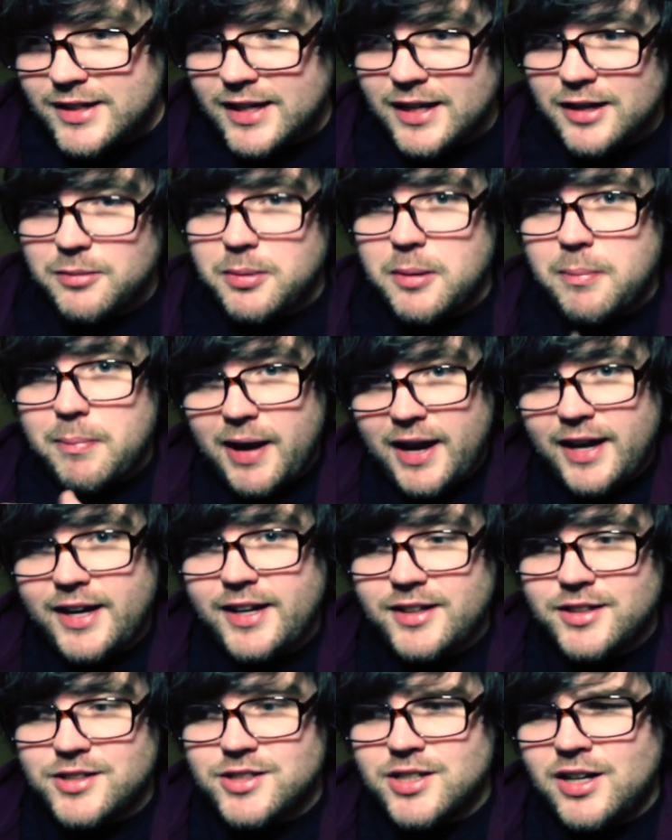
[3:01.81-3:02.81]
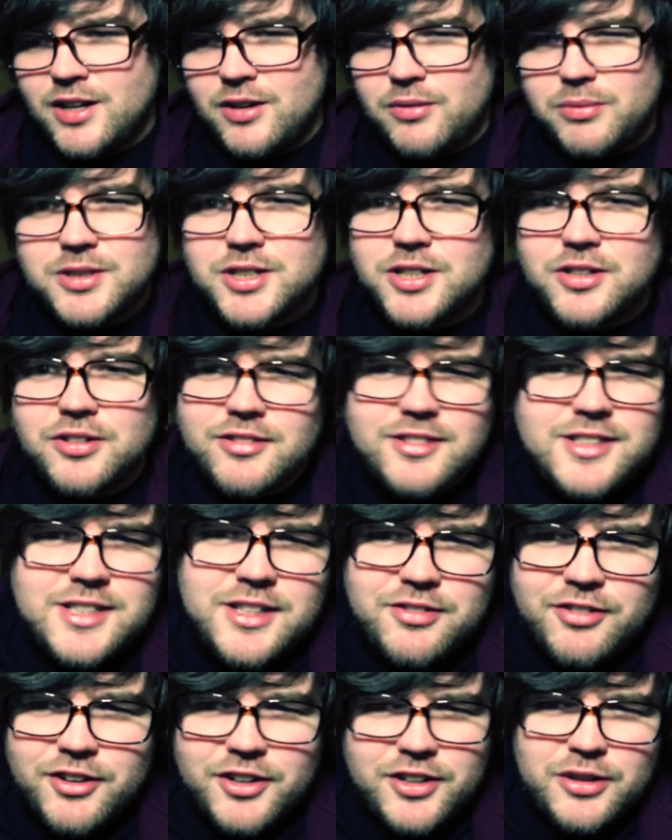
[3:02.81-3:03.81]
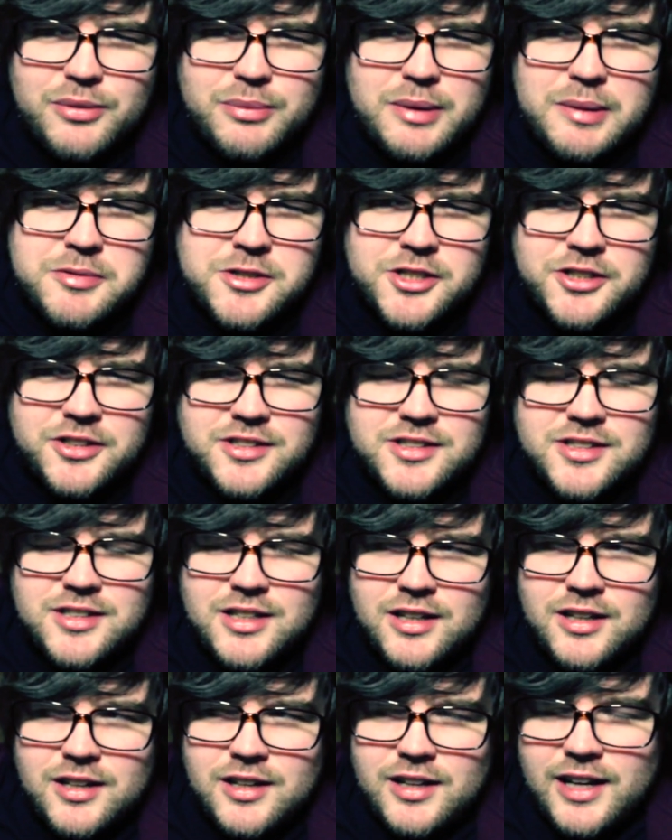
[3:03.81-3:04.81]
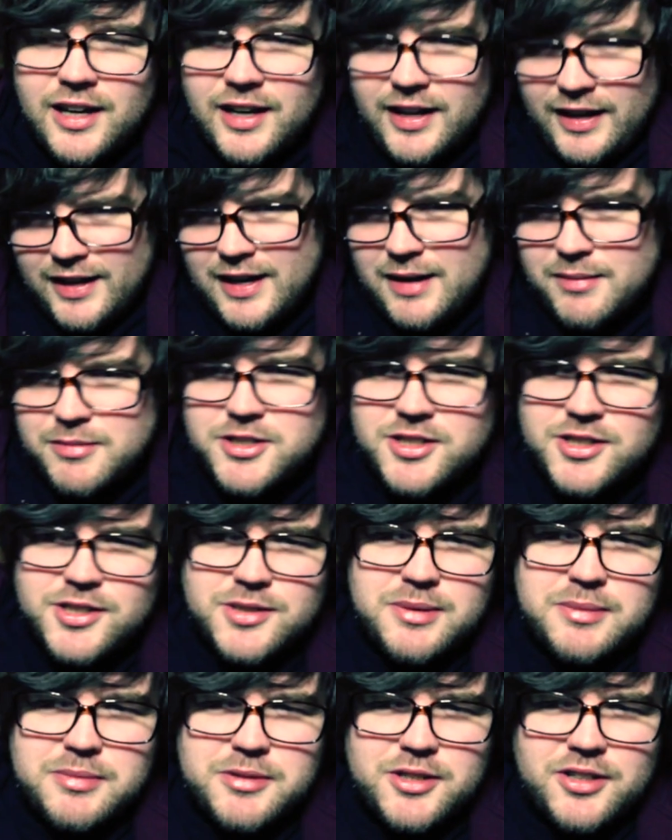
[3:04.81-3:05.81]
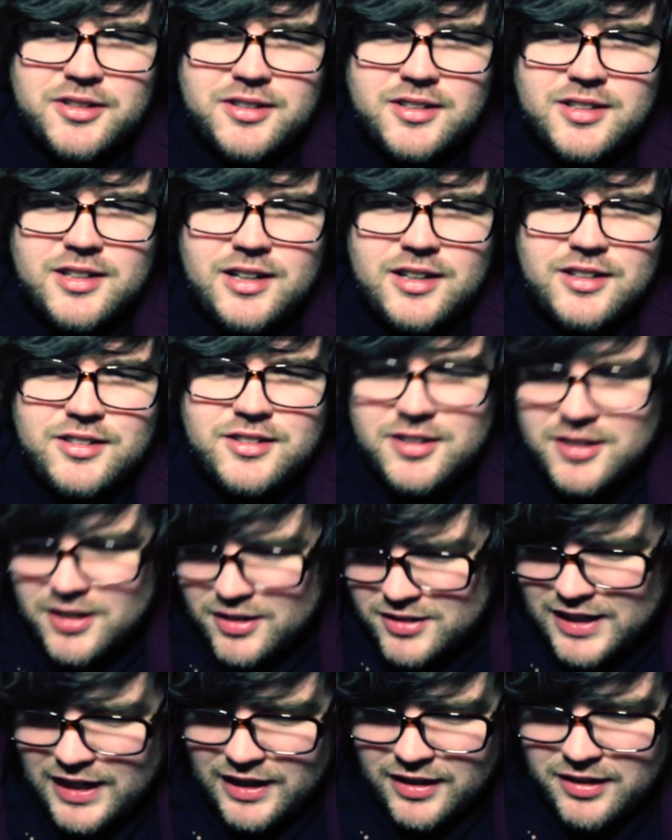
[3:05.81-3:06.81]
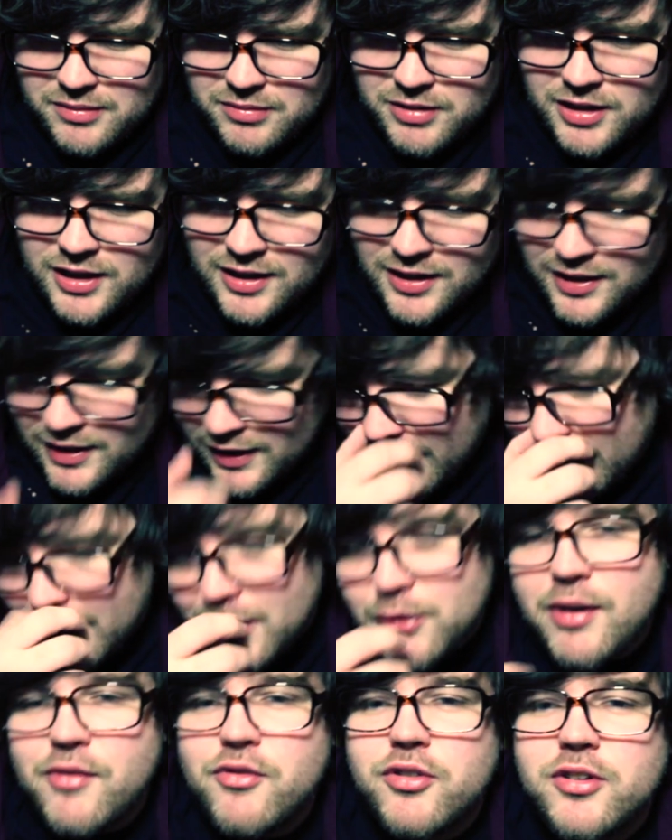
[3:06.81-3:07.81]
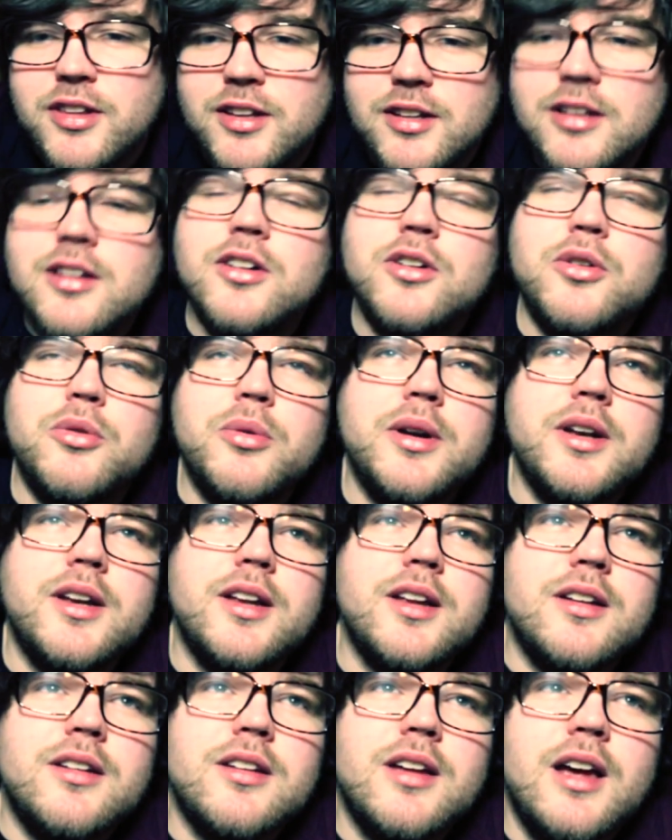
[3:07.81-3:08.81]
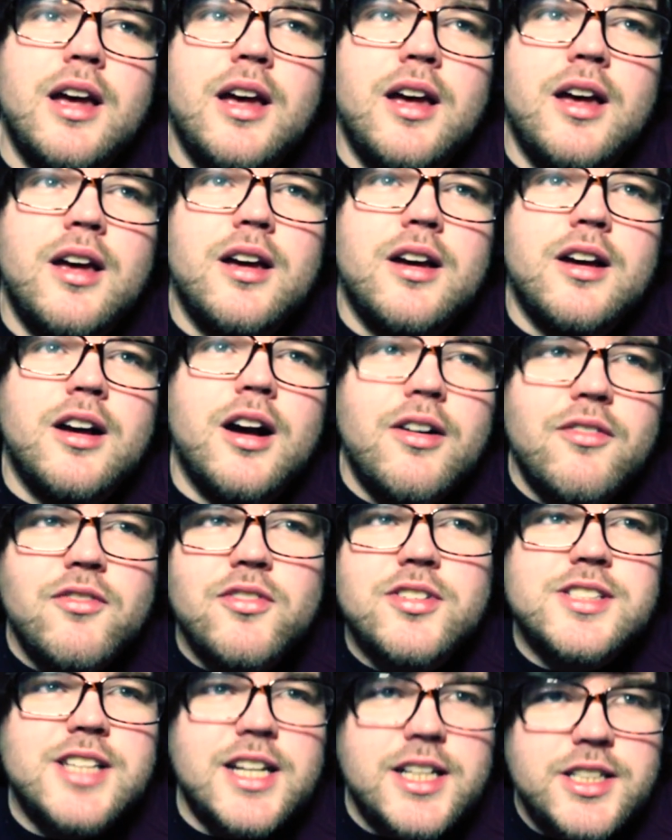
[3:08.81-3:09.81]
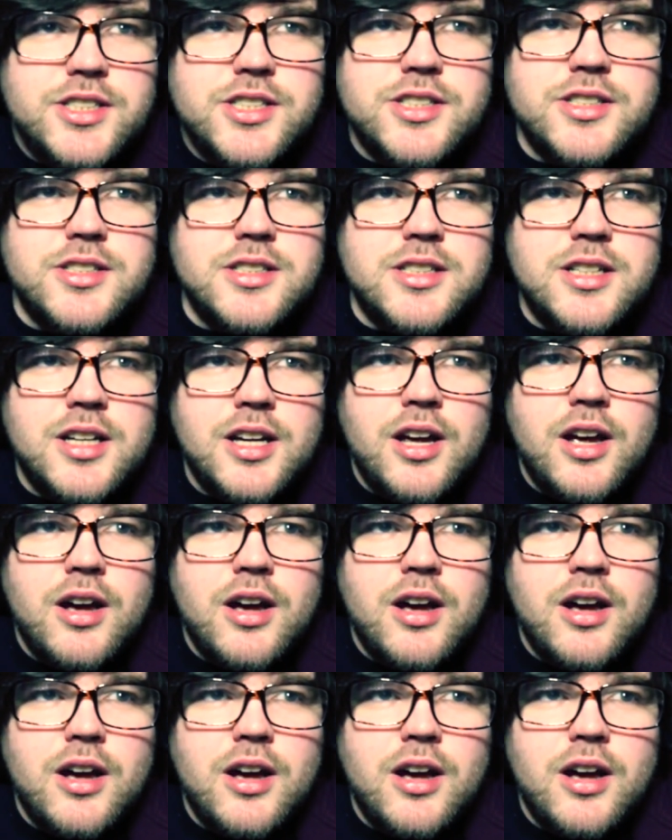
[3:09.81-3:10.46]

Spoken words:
to get up a page, which I couldn't seem to find on the website, in Amazon's website, to contact them. And I went through this long-winded conversation